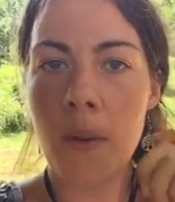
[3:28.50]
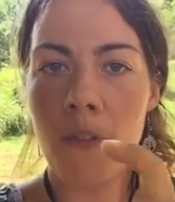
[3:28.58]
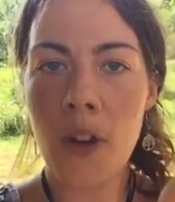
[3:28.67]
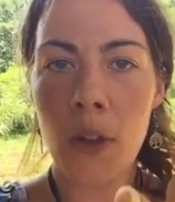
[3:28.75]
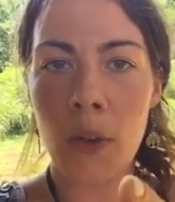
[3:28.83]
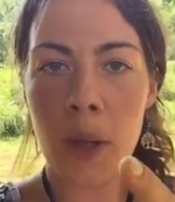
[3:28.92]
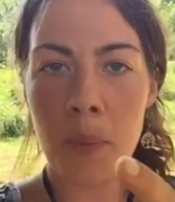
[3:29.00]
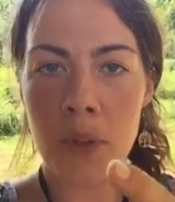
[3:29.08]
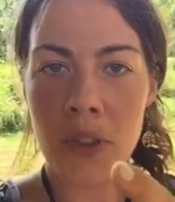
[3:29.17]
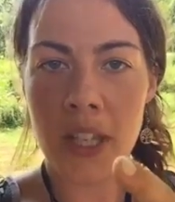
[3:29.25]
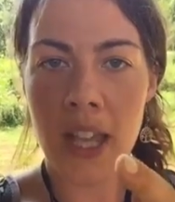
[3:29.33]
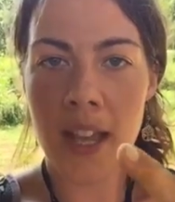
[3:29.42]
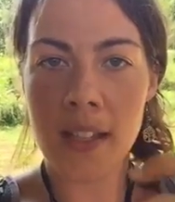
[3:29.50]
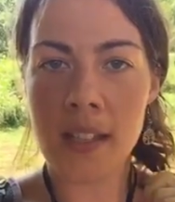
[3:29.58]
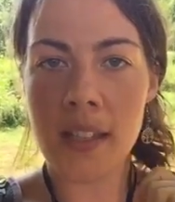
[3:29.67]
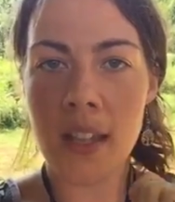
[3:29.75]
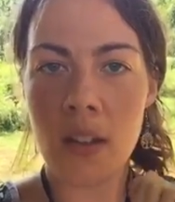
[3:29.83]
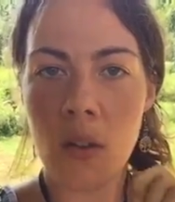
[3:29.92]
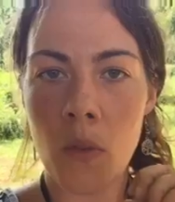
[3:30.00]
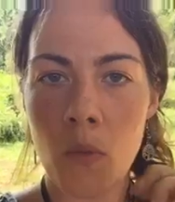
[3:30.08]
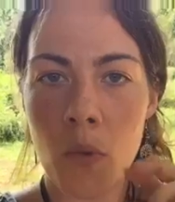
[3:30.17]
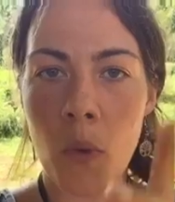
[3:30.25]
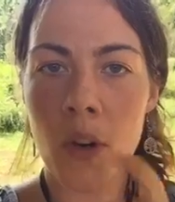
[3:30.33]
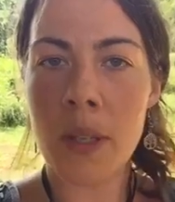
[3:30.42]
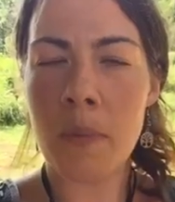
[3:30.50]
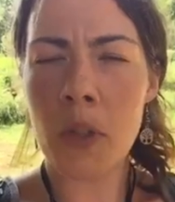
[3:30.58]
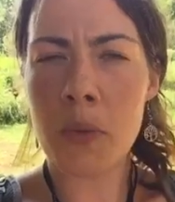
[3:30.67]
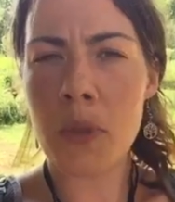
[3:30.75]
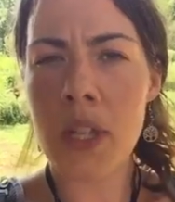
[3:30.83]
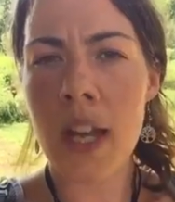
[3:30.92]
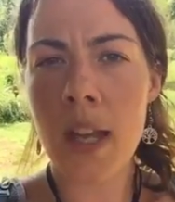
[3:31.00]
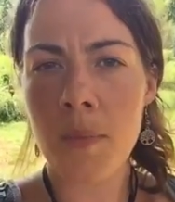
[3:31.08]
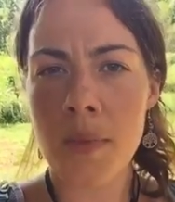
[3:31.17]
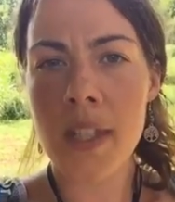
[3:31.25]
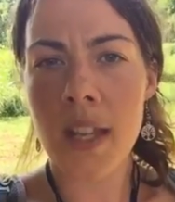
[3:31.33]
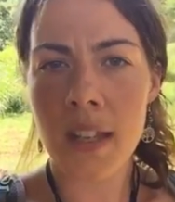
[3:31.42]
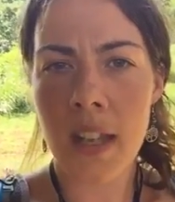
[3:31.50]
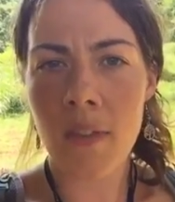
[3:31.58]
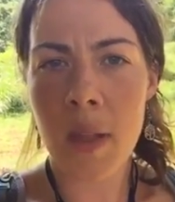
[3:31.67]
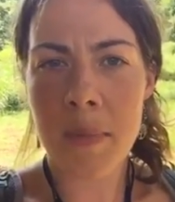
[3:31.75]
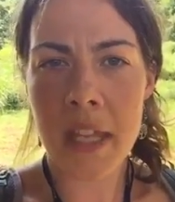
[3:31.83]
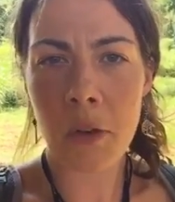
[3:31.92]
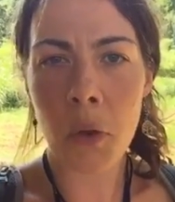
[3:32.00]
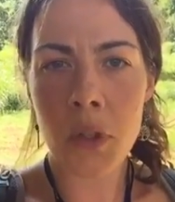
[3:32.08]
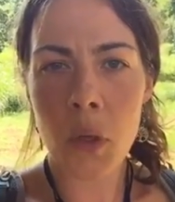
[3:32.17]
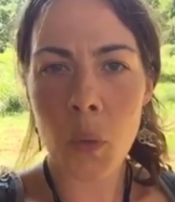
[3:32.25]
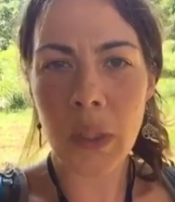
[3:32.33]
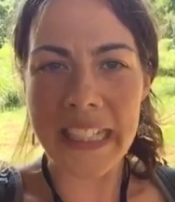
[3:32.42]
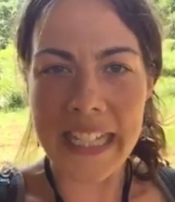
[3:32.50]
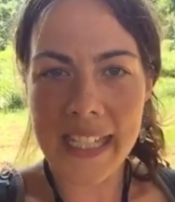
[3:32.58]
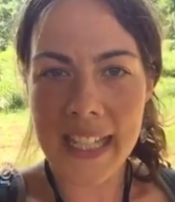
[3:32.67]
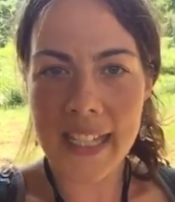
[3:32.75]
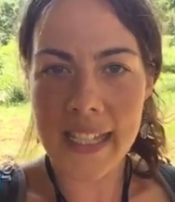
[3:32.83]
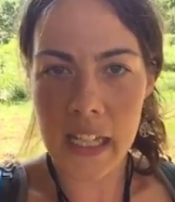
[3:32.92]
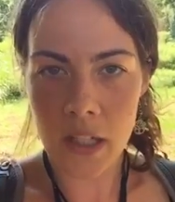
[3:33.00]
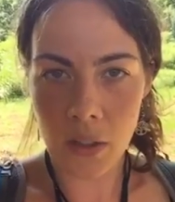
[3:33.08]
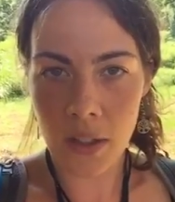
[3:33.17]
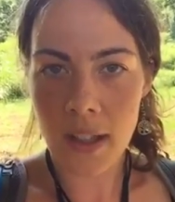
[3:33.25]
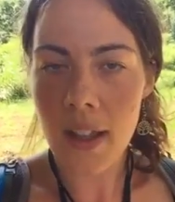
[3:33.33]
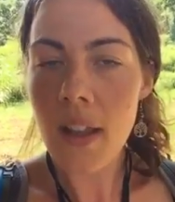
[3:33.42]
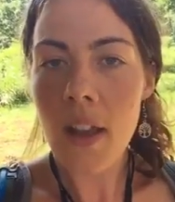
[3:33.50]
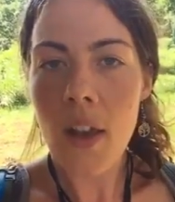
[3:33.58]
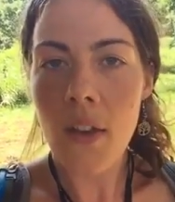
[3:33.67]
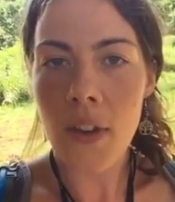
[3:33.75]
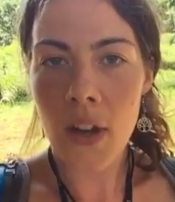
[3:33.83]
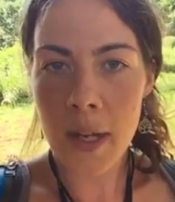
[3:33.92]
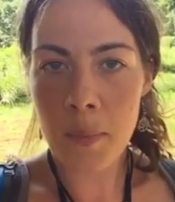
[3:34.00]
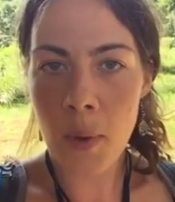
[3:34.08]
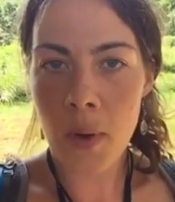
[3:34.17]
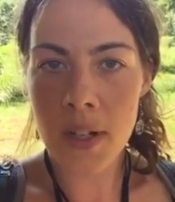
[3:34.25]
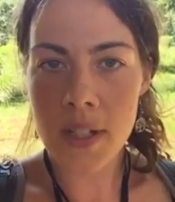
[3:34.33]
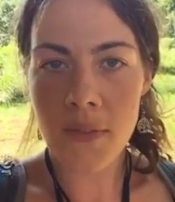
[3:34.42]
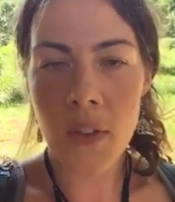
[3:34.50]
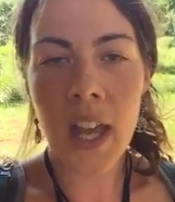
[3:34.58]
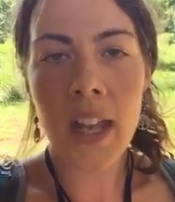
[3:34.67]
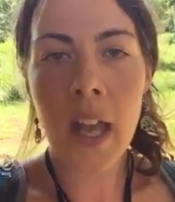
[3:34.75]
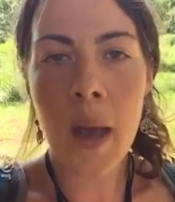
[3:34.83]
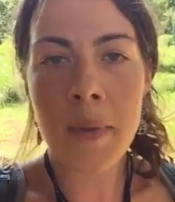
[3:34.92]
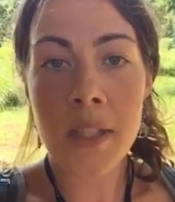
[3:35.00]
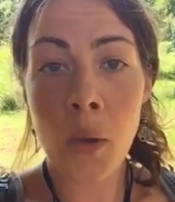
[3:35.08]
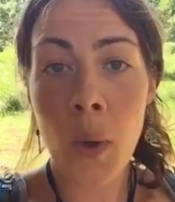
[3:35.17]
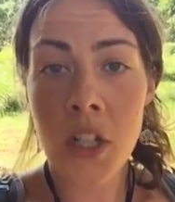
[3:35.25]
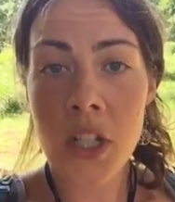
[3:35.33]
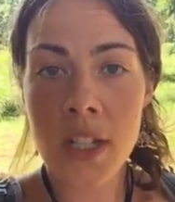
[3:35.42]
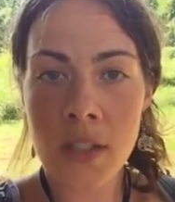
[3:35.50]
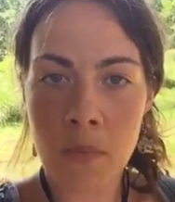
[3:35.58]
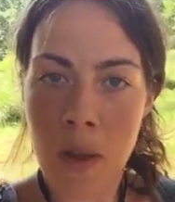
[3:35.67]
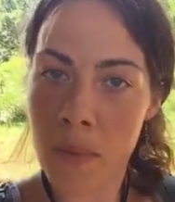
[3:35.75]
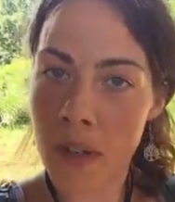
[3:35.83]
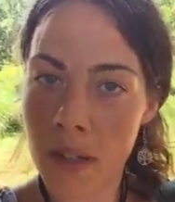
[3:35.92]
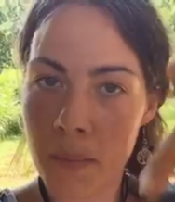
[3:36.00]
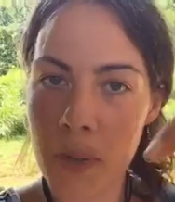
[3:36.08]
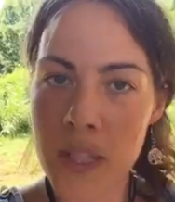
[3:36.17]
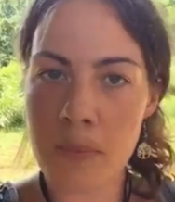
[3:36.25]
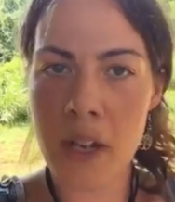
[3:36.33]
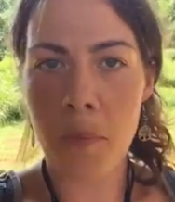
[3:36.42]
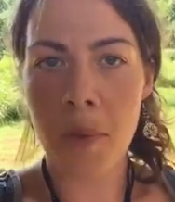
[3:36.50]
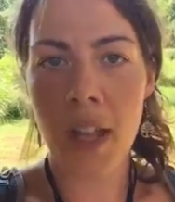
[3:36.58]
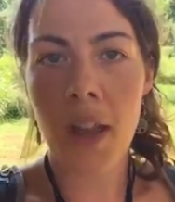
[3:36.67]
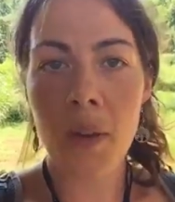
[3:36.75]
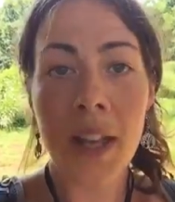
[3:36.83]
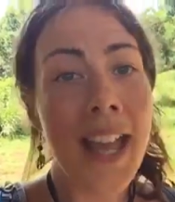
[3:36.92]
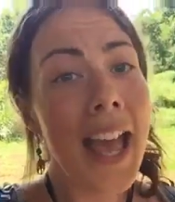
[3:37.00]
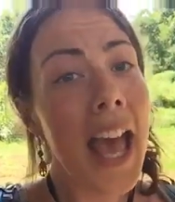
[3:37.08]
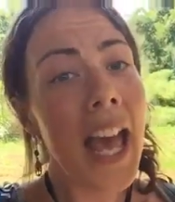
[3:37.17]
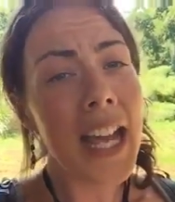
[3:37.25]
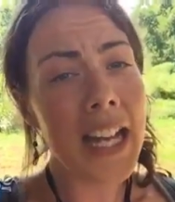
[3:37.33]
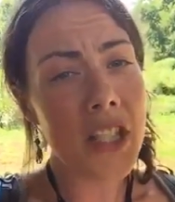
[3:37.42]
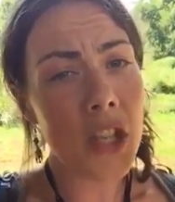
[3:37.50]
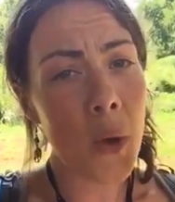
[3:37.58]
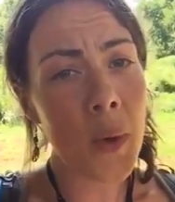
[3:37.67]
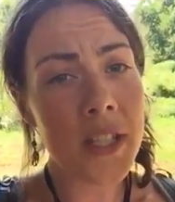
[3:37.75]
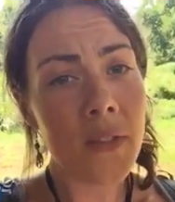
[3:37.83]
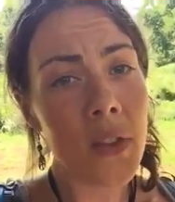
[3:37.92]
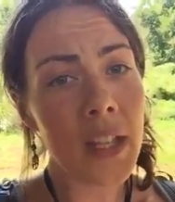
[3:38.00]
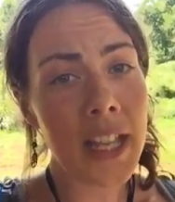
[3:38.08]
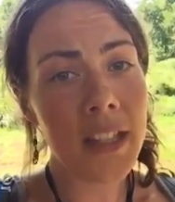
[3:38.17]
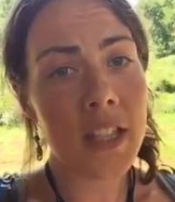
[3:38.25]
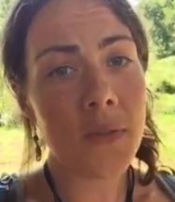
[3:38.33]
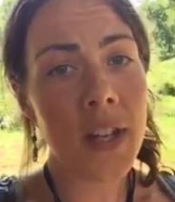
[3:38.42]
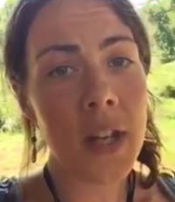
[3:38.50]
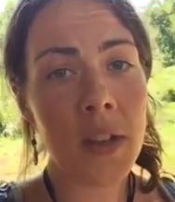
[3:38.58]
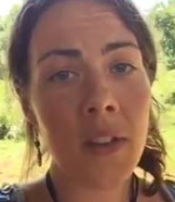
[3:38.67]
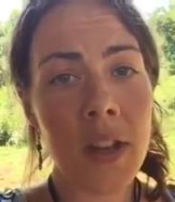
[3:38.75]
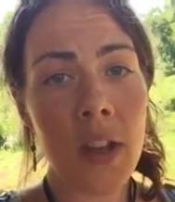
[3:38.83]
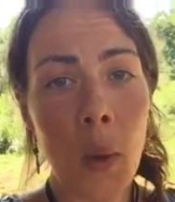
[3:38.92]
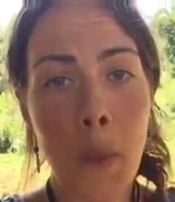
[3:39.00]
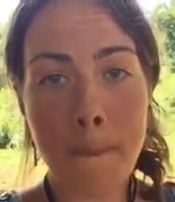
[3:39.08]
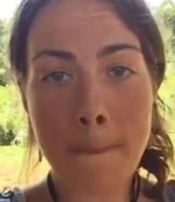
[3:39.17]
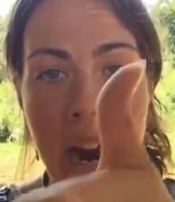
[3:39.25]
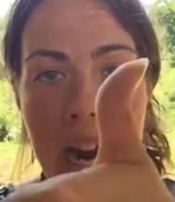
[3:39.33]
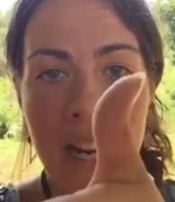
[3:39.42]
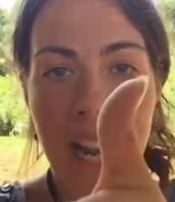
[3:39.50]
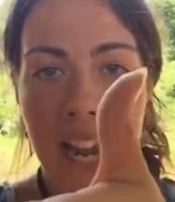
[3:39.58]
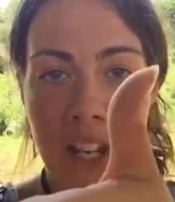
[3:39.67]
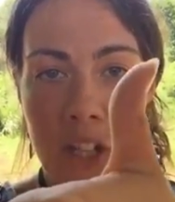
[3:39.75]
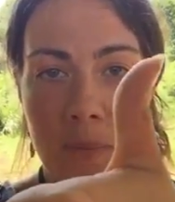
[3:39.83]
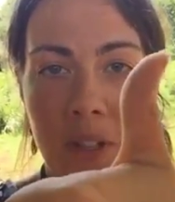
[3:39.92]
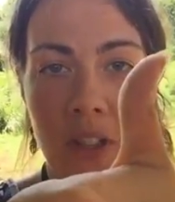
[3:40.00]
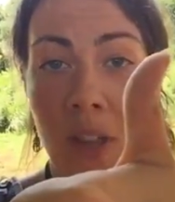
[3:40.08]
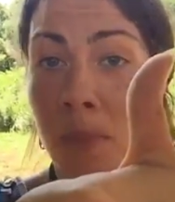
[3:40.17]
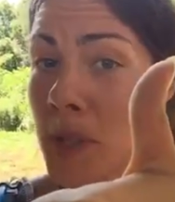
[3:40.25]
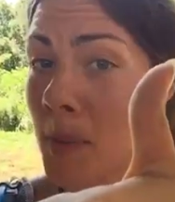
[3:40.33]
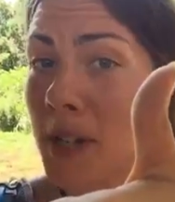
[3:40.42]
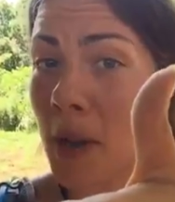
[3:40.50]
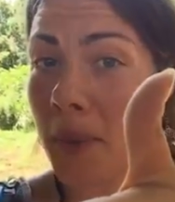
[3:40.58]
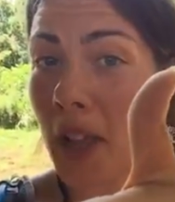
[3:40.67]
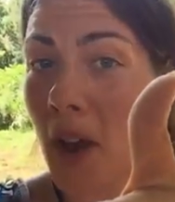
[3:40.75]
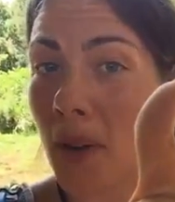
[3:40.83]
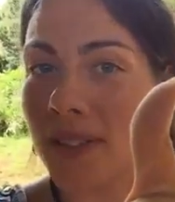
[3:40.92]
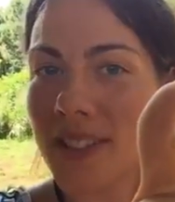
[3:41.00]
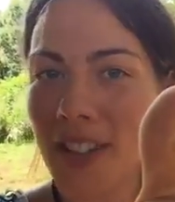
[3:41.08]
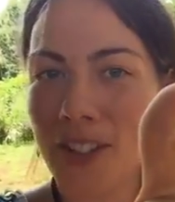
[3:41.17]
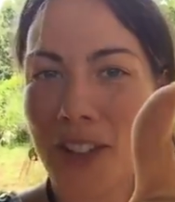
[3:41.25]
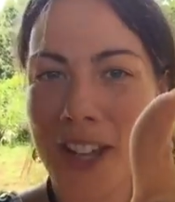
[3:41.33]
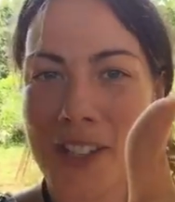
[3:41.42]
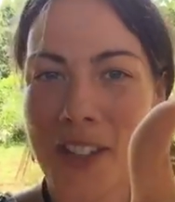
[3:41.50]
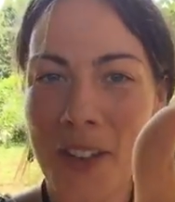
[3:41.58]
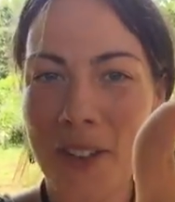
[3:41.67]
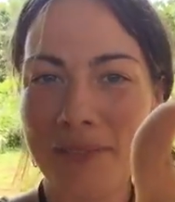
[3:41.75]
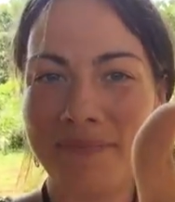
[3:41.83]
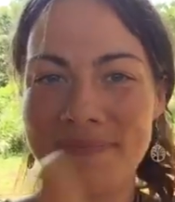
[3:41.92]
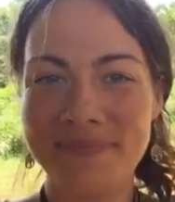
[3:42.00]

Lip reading: follow it up with the yes, reward them multiple times, give them that old release signal. Very important. If you got comments and questions, remember to put them down below. And as always, if you like this video, give it a old hand job to the thumbs up down below. Talk to you guys soon.